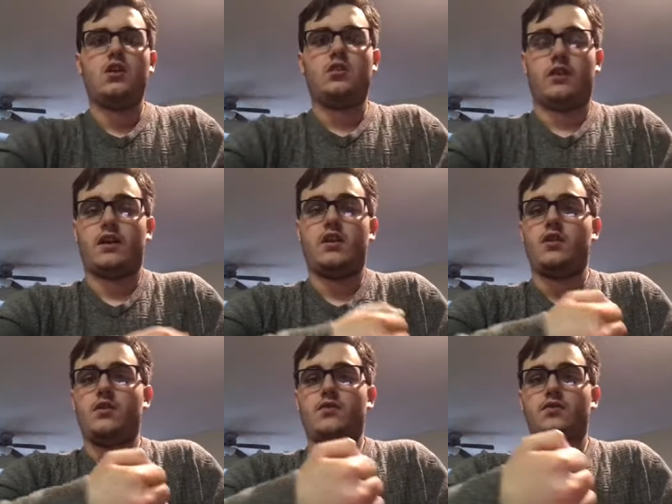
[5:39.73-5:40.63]
like
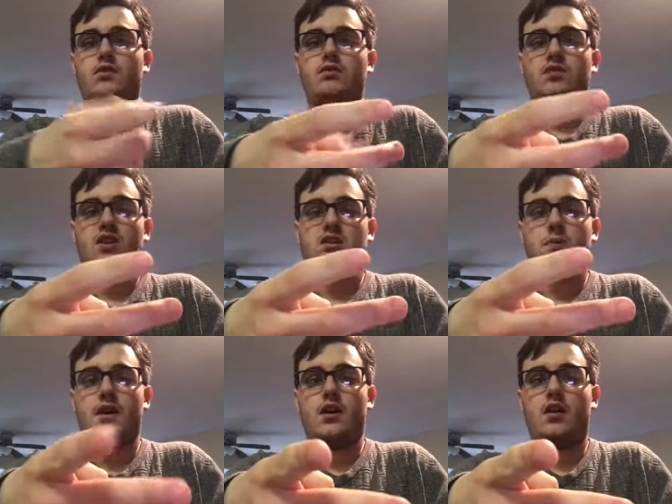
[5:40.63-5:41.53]
two songs
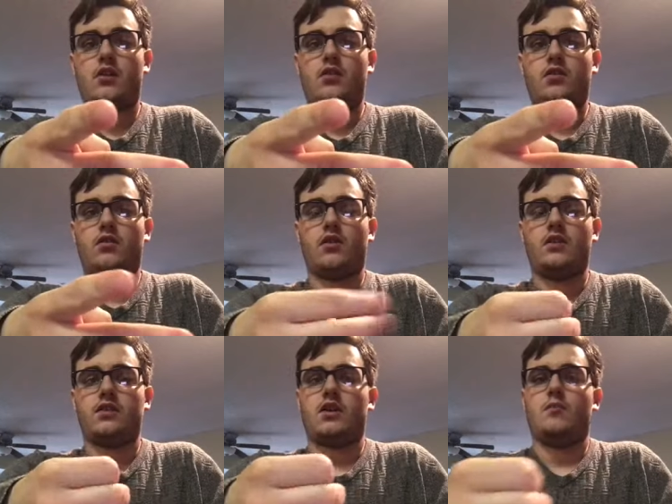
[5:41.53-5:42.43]
by Ariana
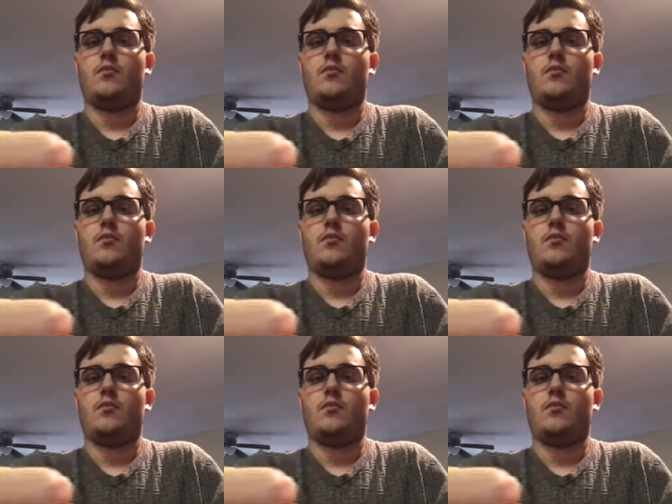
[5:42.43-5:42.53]
Grande,